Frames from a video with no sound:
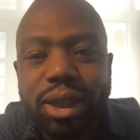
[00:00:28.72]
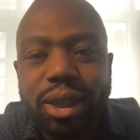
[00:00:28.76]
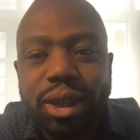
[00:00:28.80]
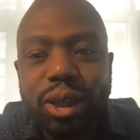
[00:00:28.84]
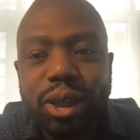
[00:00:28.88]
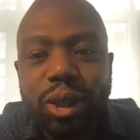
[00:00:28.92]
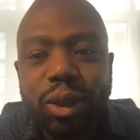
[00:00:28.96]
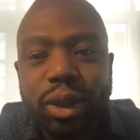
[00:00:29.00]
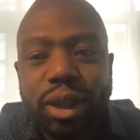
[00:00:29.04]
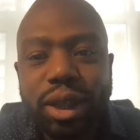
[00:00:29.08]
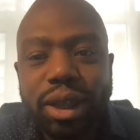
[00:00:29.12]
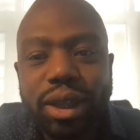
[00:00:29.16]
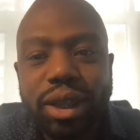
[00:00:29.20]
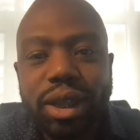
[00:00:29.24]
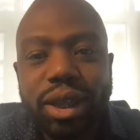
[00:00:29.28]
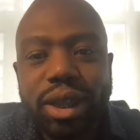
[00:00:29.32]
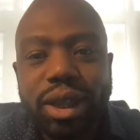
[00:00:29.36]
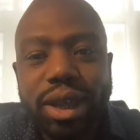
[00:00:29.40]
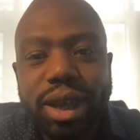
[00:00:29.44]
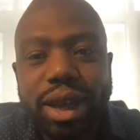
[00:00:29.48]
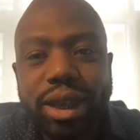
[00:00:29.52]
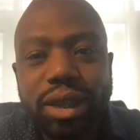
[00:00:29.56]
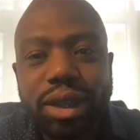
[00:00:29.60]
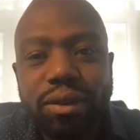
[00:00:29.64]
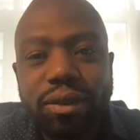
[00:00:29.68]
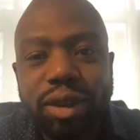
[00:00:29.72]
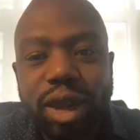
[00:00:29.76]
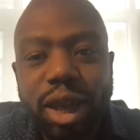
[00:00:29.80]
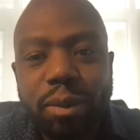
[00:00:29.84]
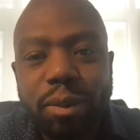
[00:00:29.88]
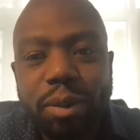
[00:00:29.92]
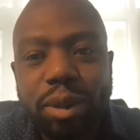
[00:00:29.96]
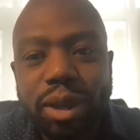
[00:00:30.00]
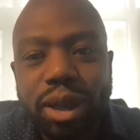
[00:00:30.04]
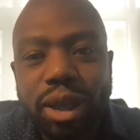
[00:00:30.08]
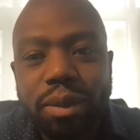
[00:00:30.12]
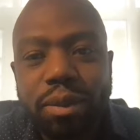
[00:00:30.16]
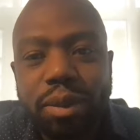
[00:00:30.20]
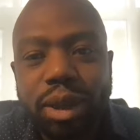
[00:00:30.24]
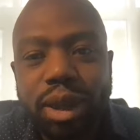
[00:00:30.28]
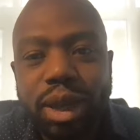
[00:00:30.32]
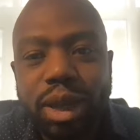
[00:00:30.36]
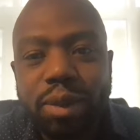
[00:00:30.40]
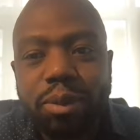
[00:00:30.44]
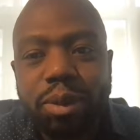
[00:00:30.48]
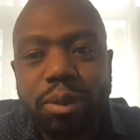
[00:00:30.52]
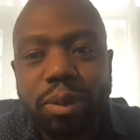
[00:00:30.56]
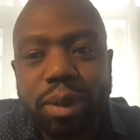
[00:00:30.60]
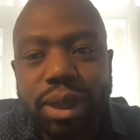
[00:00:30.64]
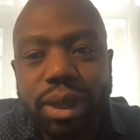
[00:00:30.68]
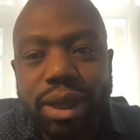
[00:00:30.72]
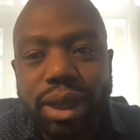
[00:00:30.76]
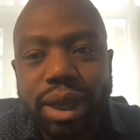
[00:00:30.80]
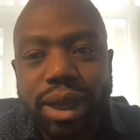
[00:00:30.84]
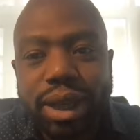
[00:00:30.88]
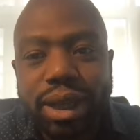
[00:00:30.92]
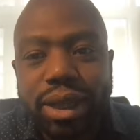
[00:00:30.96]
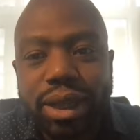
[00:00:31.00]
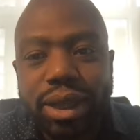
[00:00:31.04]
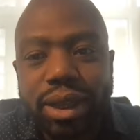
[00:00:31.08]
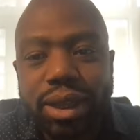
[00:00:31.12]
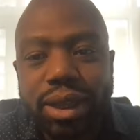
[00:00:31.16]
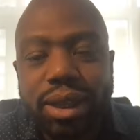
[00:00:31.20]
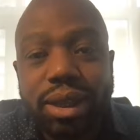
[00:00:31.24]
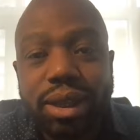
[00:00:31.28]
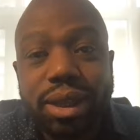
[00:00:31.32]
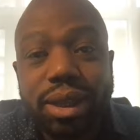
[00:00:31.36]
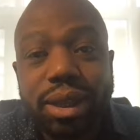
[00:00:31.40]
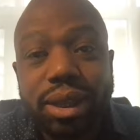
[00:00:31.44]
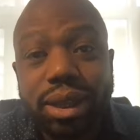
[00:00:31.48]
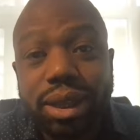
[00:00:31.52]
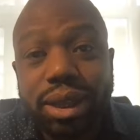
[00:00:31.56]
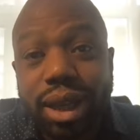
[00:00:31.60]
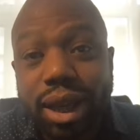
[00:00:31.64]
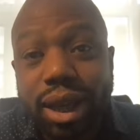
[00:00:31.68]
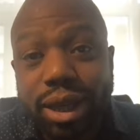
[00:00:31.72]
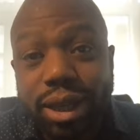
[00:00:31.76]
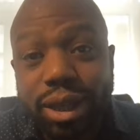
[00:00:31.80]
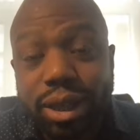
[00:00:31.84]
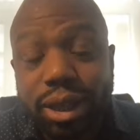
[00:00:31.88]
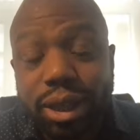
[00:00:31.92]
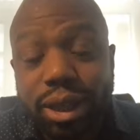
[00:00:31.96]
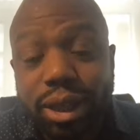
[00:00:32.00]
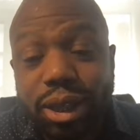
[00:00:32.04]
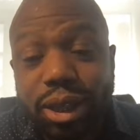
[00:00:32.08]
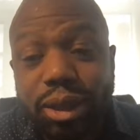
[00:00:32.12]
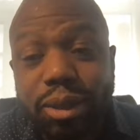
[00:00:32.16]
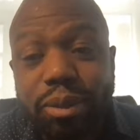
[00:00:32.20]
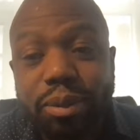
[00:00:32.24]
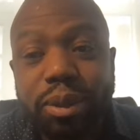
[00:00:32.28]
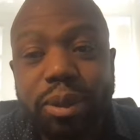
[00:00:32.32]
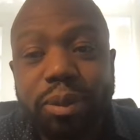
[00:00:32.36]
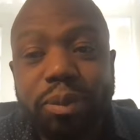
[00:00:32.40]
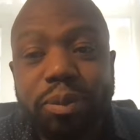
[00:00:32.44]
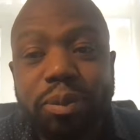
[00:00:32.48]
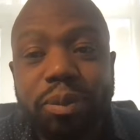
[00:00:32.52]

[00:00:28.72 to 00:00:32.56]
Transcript: to ending the HIV epidemic implementation science hub.